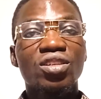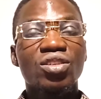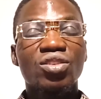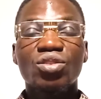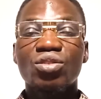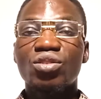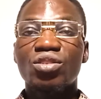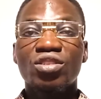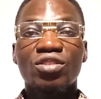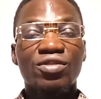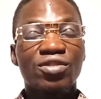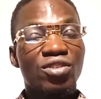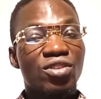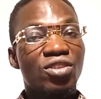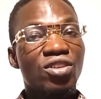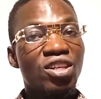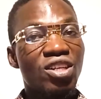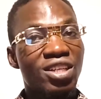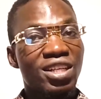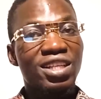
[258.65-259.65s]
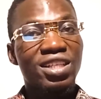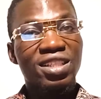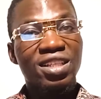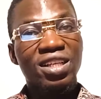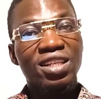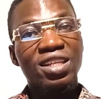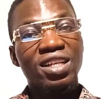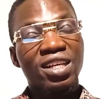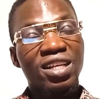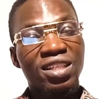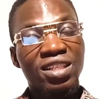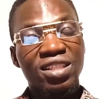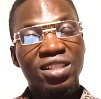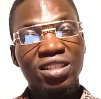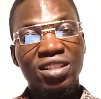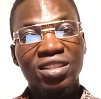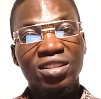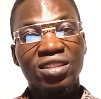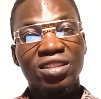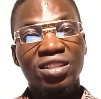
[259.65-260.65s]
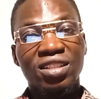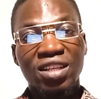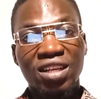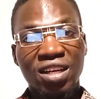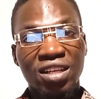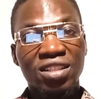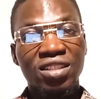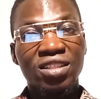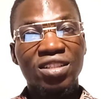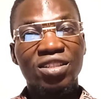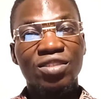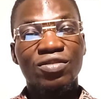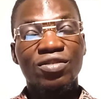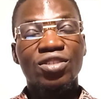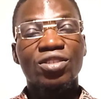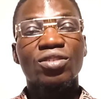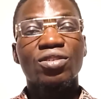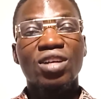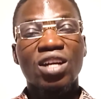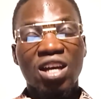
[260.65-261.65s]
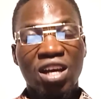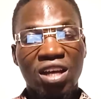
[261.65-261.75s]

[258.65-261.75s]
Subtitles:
So if you don't understand anything regarding this video,